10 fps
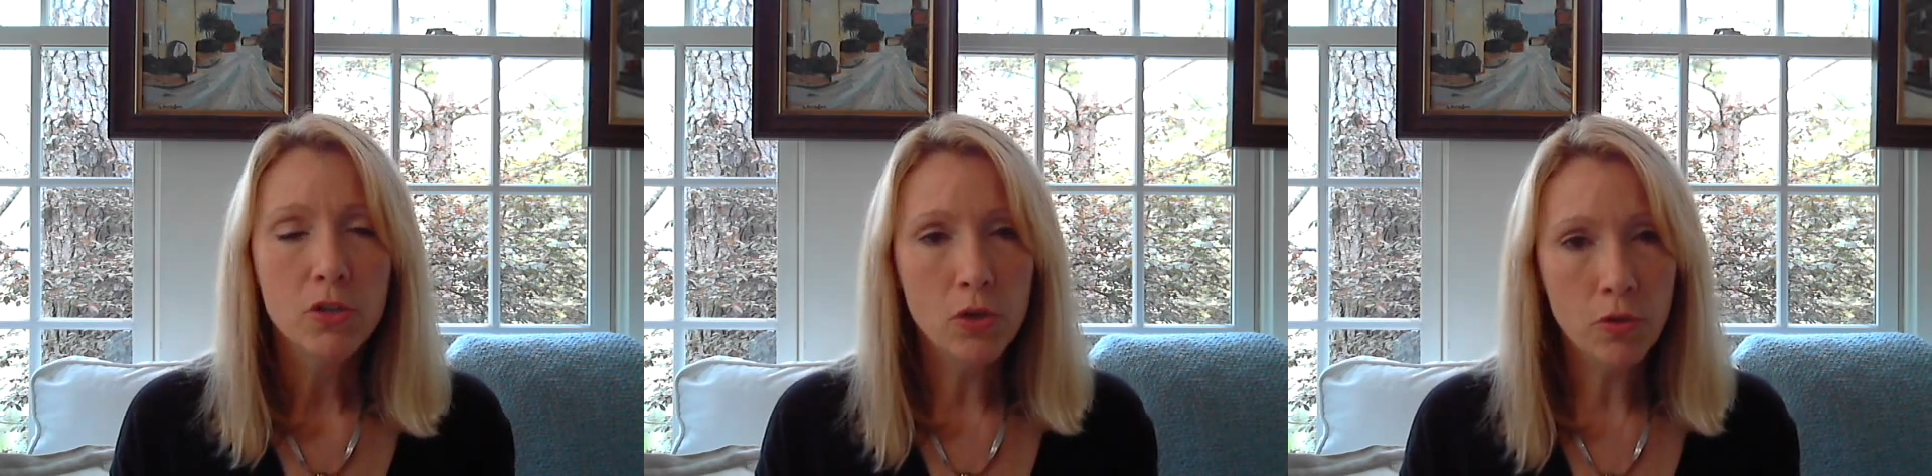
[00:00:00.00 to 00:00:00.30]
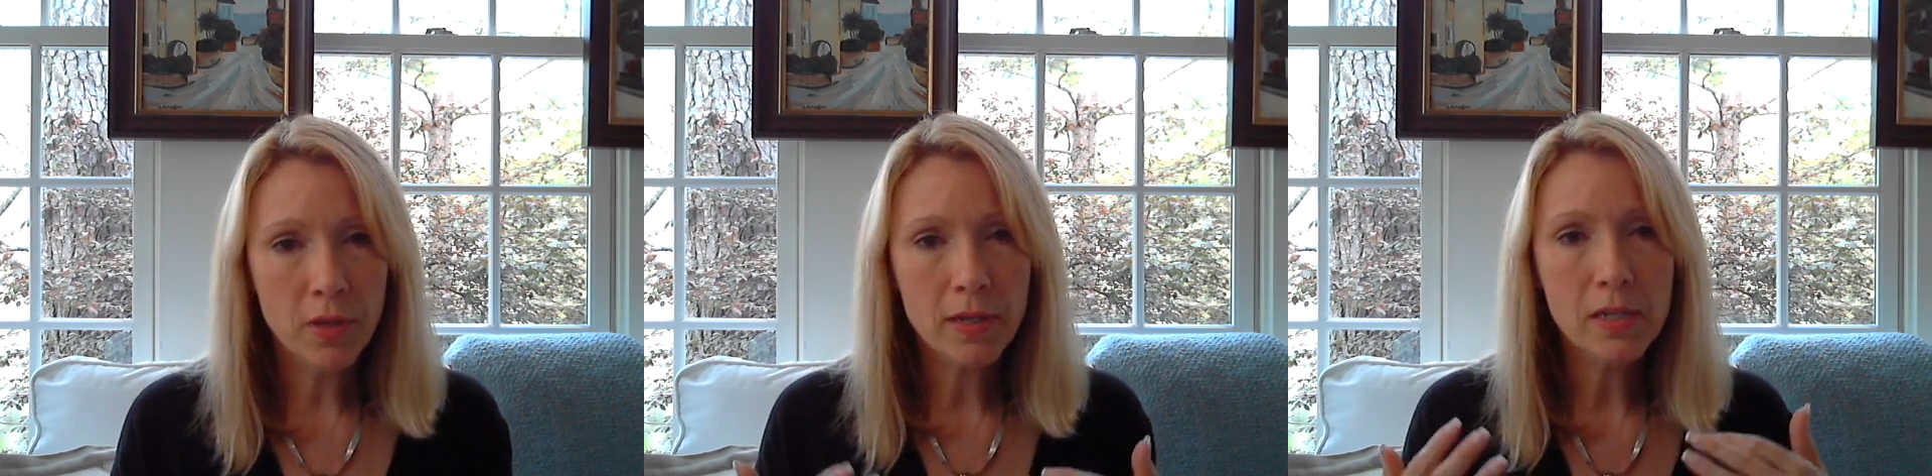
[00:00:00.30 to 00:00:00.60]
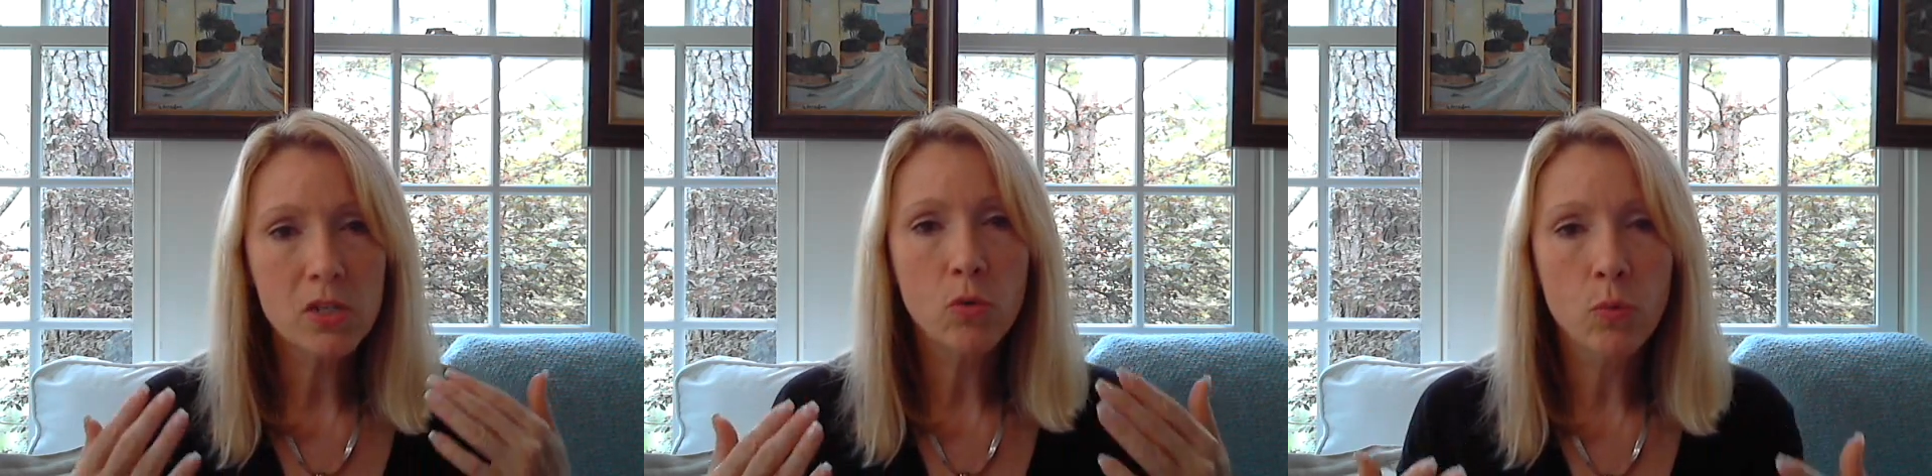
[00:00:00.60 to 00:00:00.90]
Do
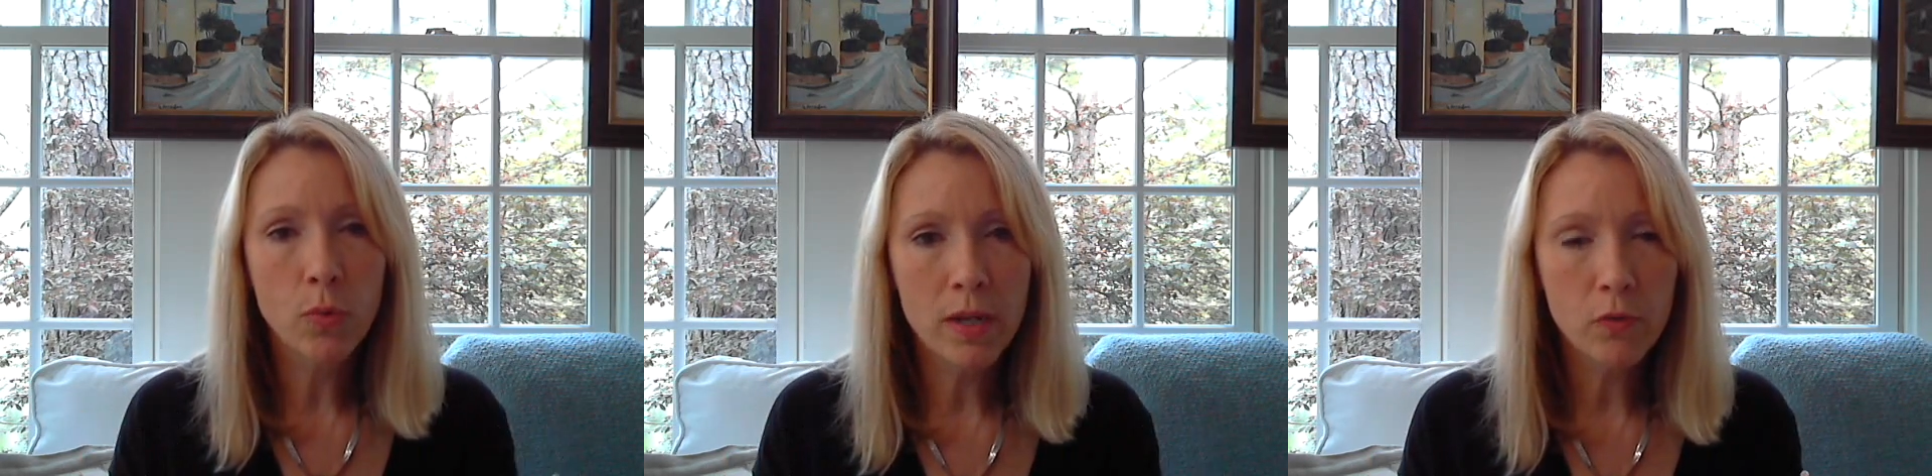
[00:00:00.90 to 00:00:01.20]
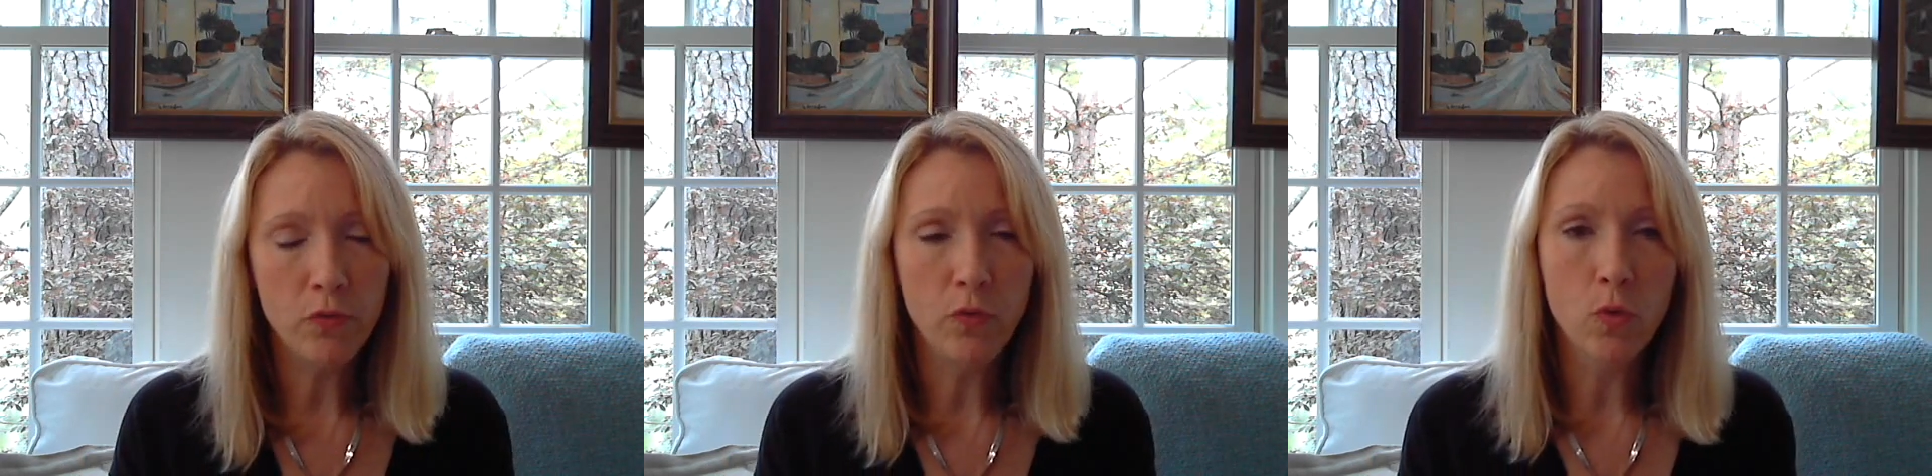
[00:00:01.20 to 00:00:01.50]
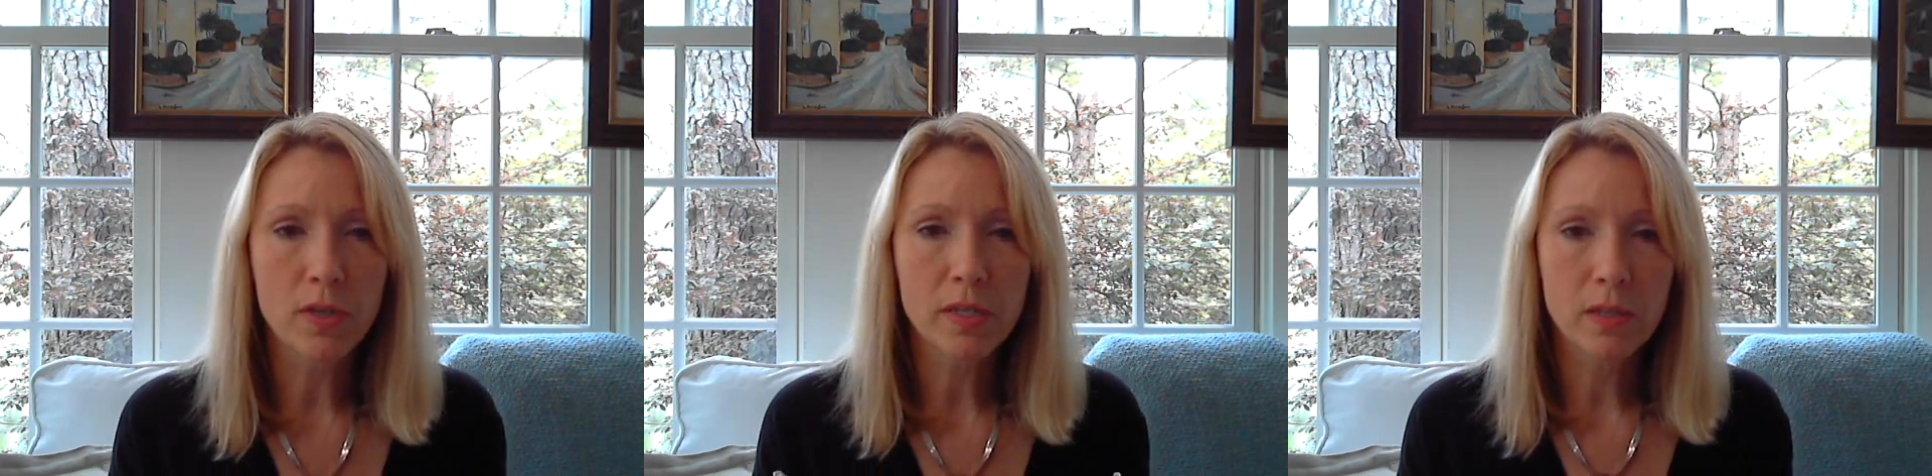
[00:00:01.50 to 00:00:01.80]
things to
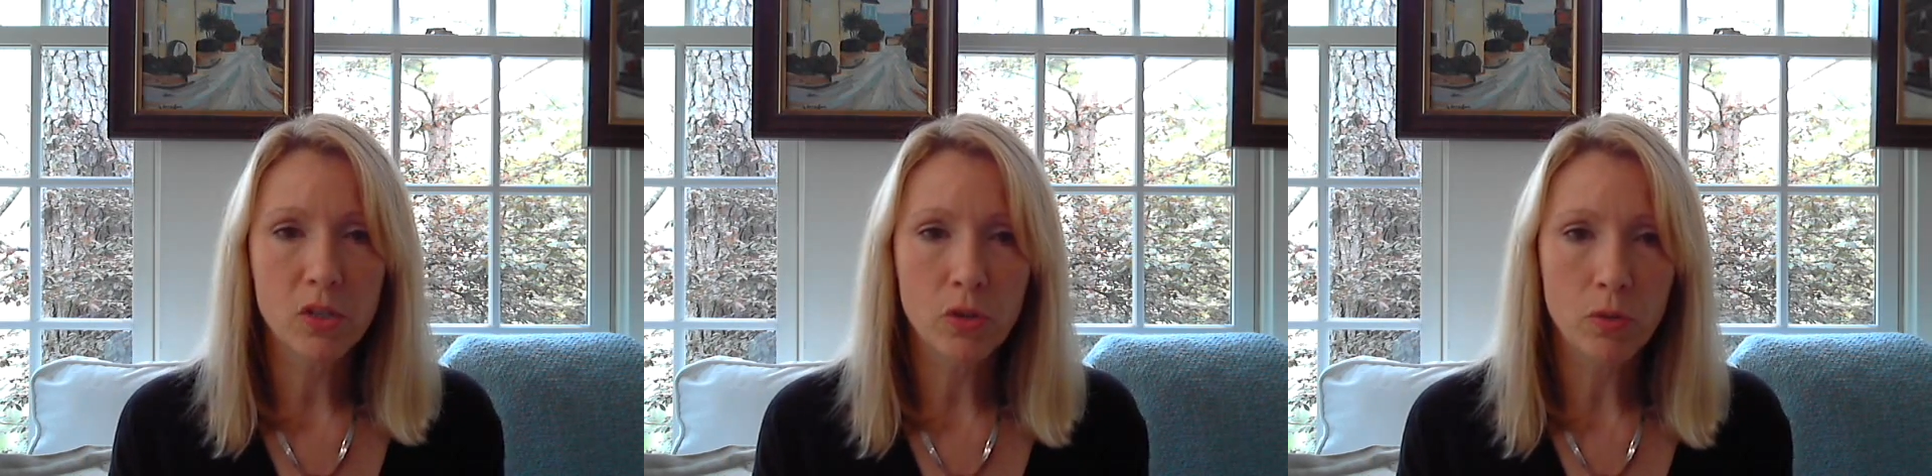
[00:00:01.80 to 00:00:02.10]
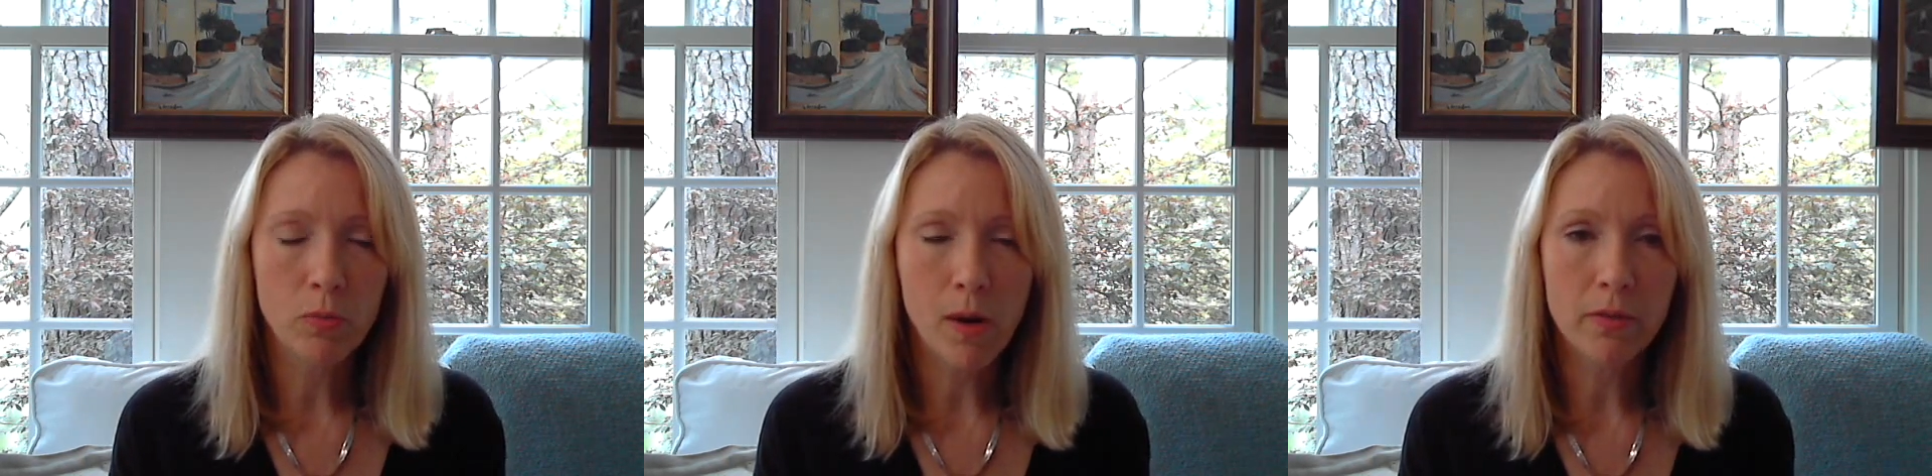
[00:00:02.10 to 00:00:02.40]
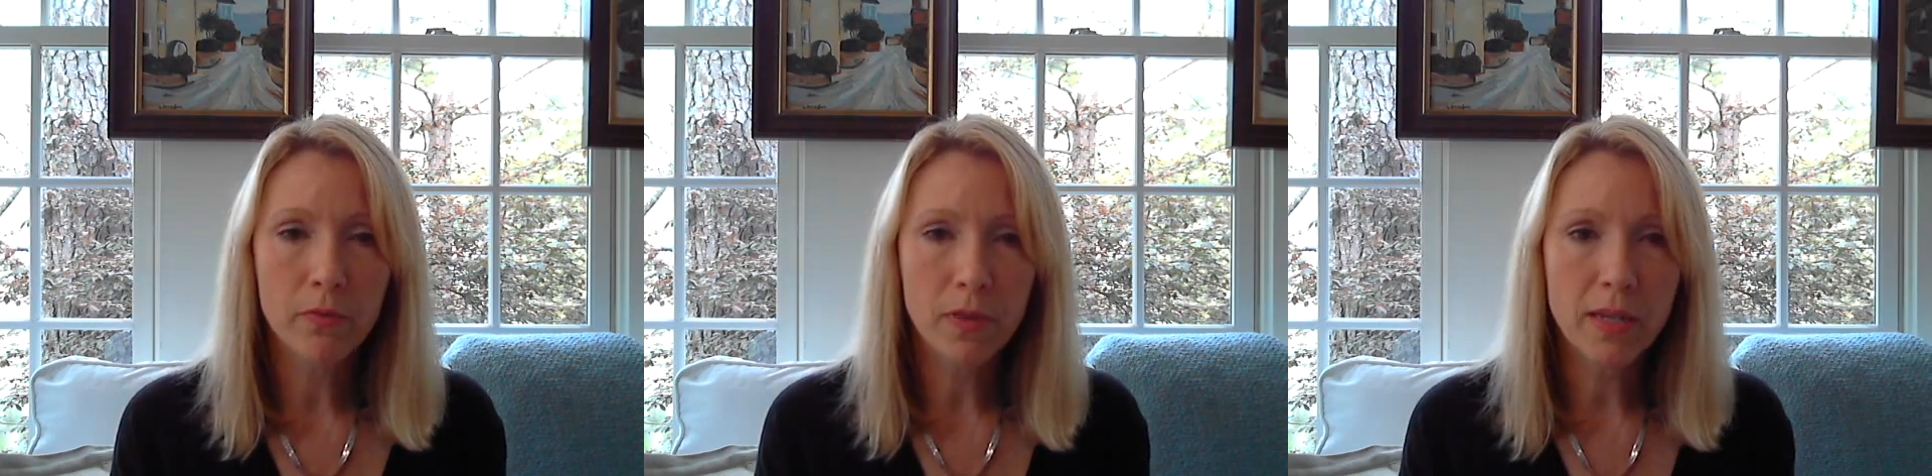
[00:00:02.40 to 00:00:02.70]
reinforce this new way
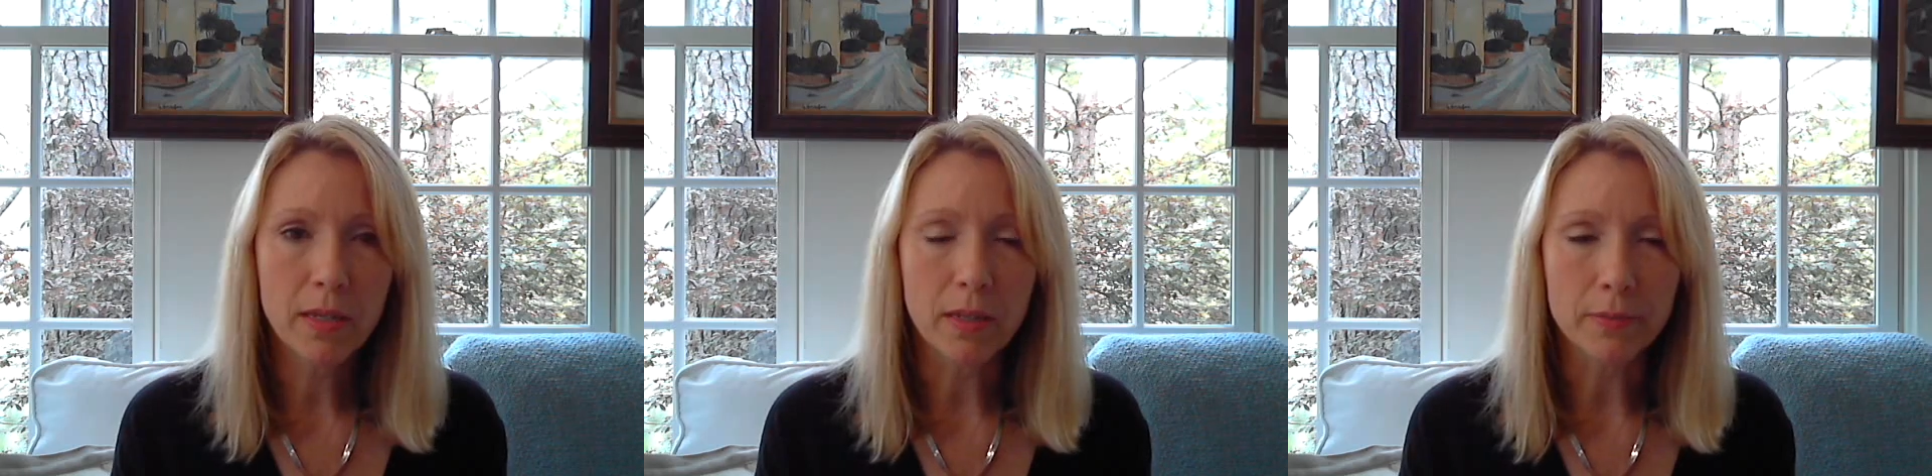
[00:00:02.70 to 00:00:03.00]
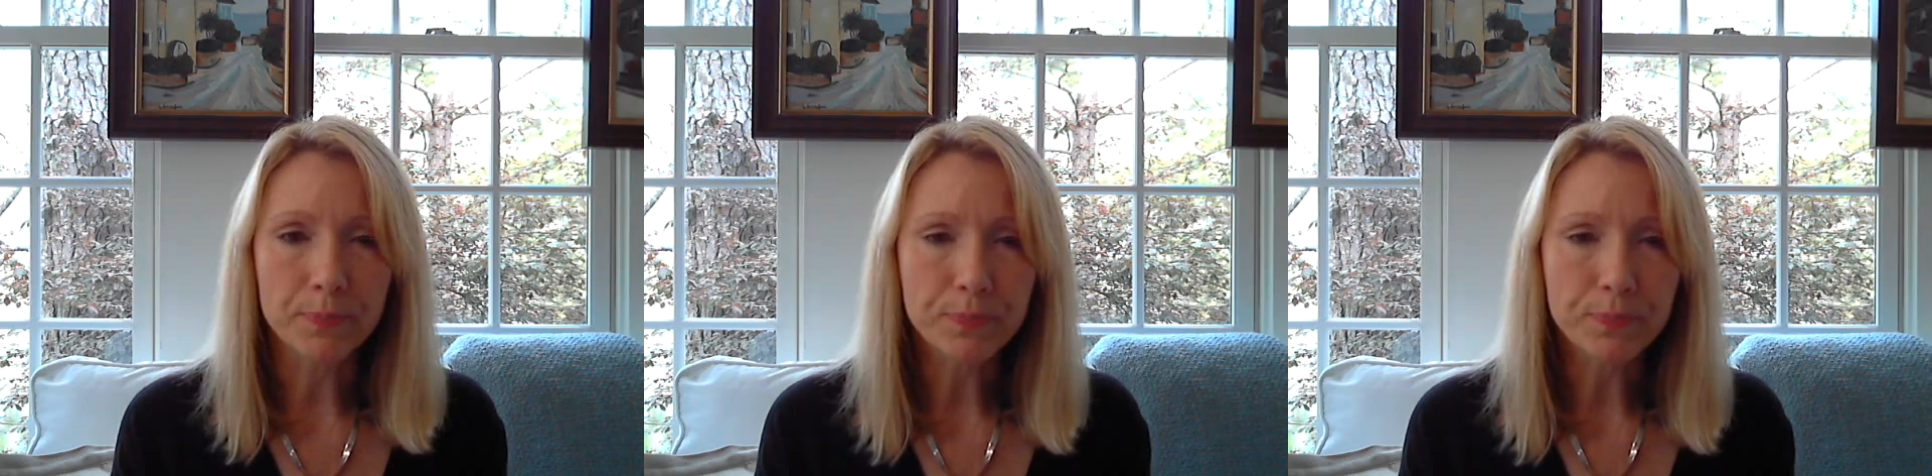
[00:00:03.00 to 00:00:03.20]
of thinking.